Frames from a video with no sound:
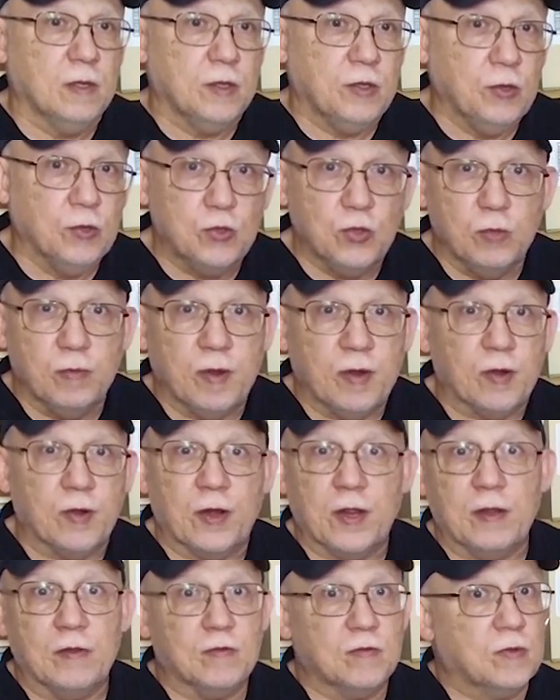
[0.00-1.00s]
YouTube
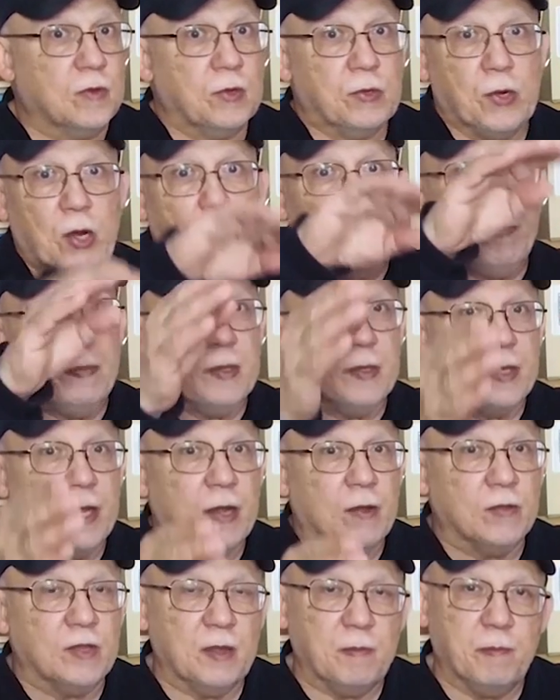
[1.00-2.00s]
earnings go up and
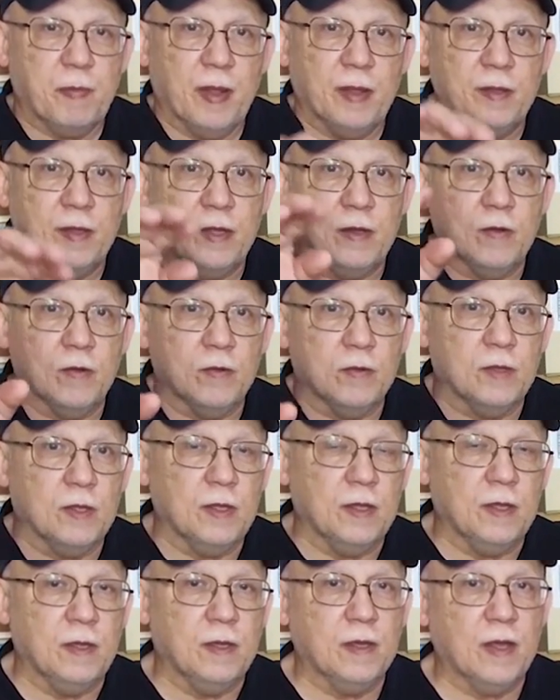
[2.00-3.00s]
down depending on
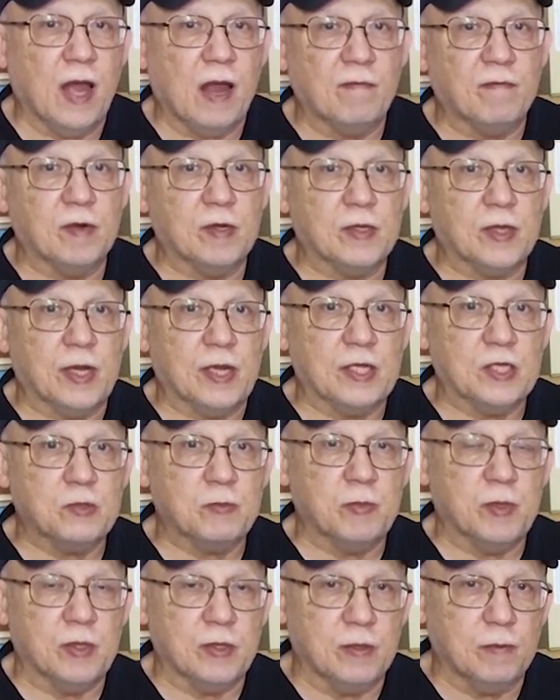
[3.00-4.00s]
the
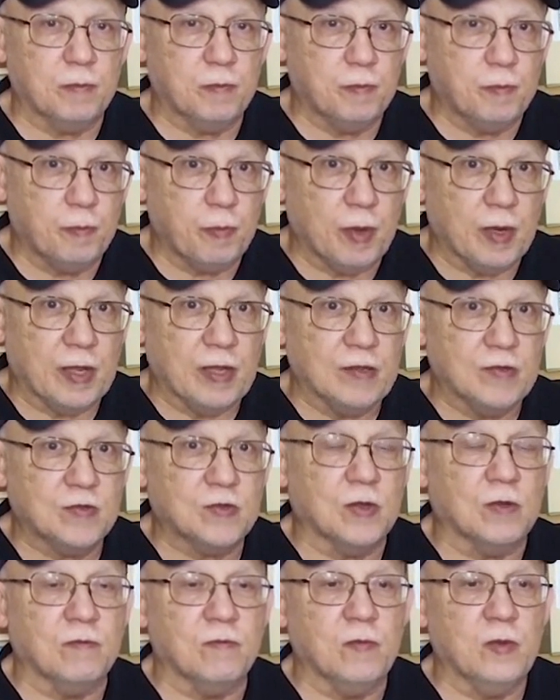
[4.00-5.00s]
advertisement
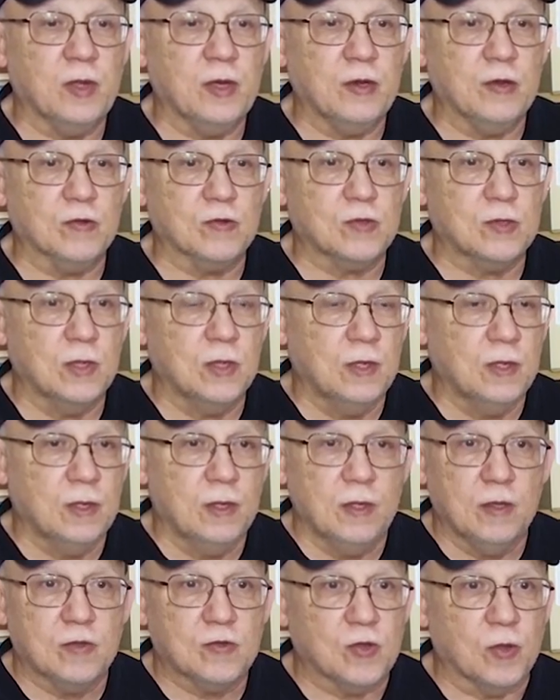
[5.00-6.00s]
placed on videos.
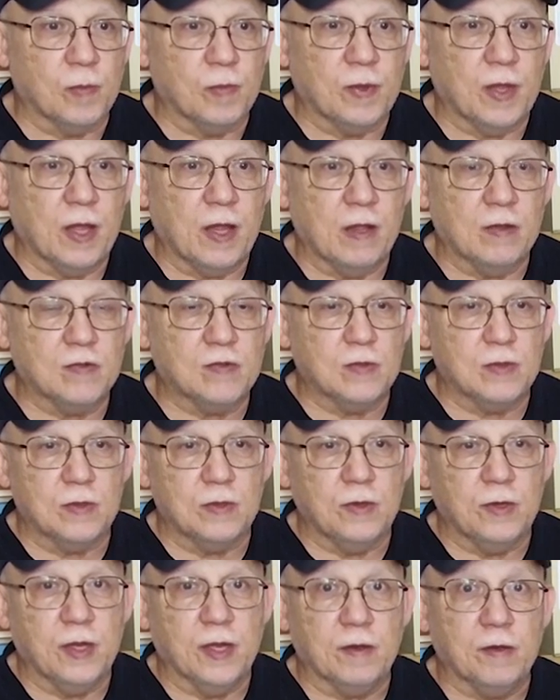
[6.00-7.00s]
Some days
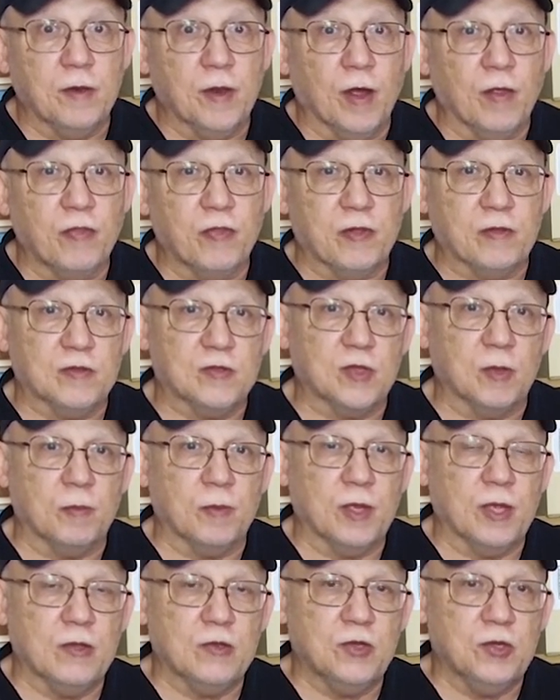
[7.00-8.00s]
you get nothing. Some
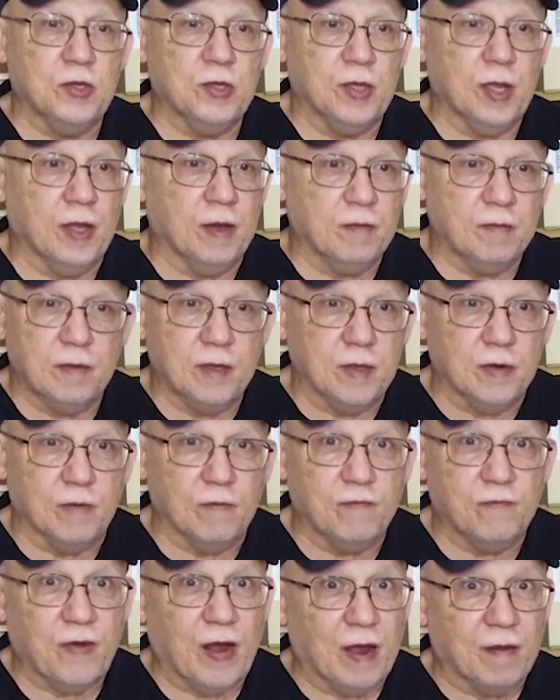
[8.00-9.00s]
days you get, you know,
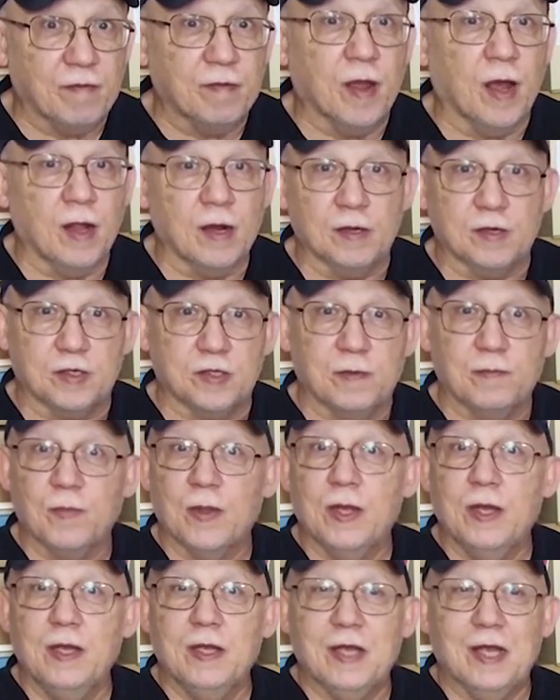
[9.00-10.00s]
five dollars.
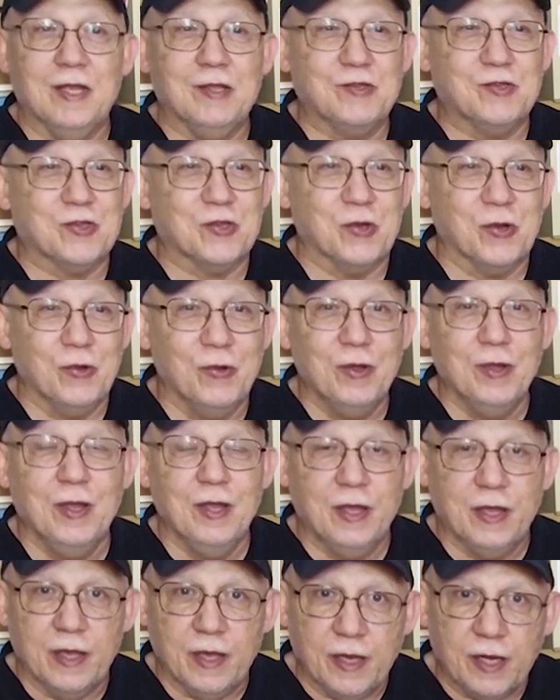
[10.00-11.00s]
And so
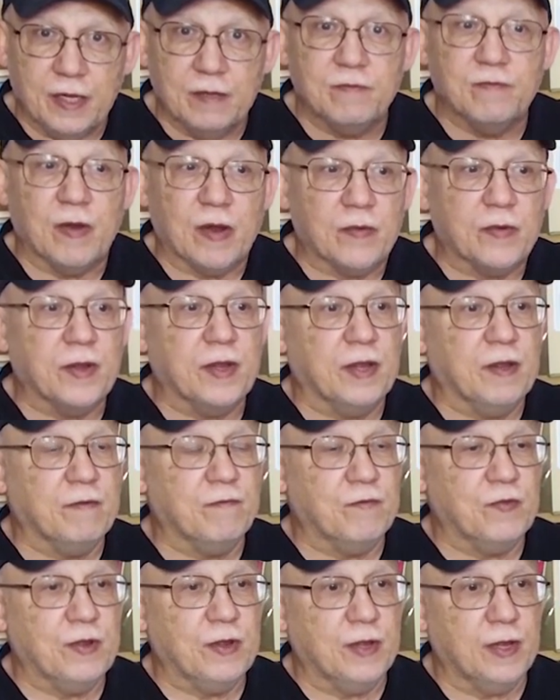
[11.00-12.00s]
it is very
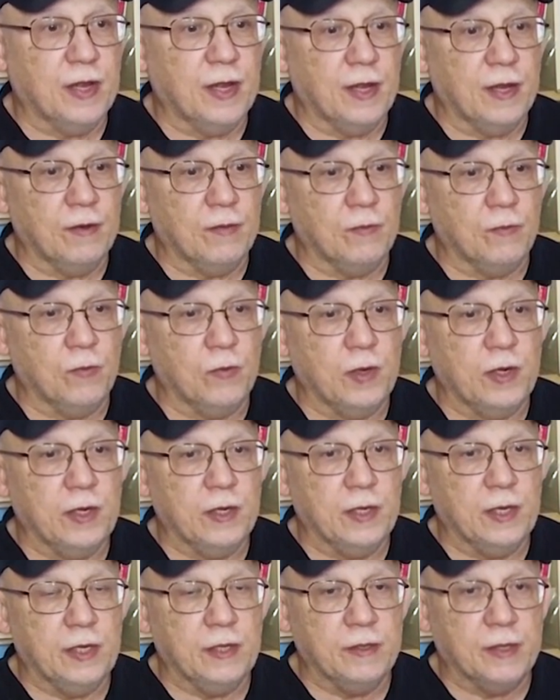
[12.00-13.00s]
iffy, and we
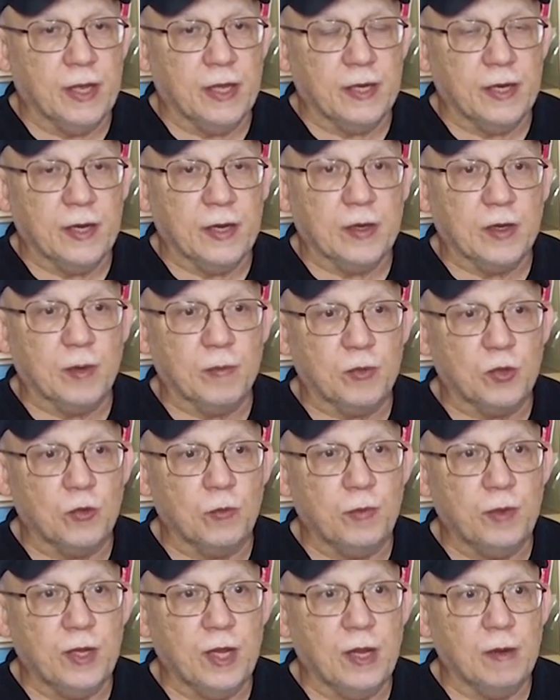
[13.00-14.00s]
need that income to
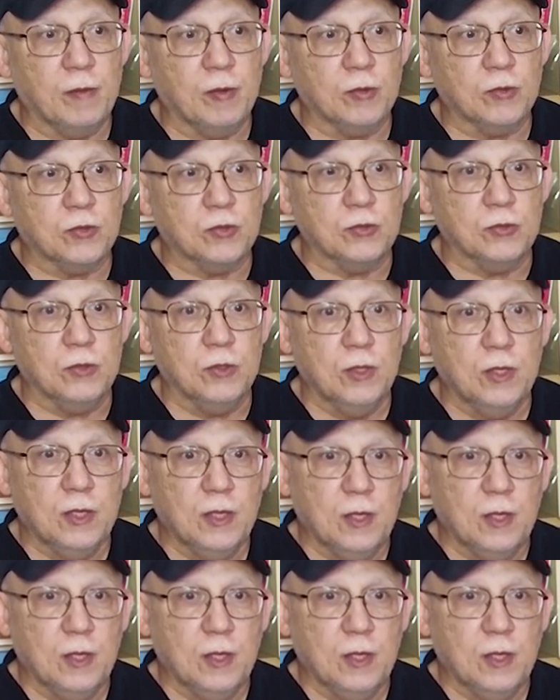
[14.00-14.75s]
be able to